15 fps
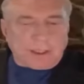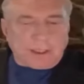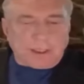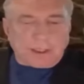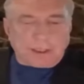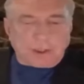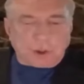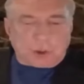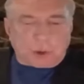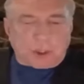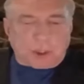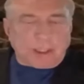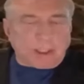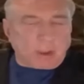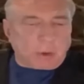the
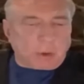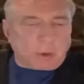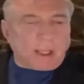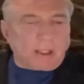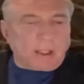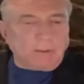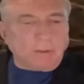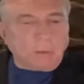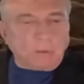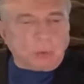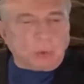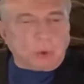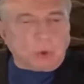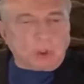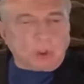Ukrainian
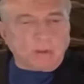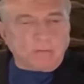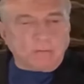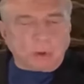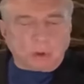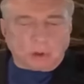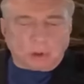ground war,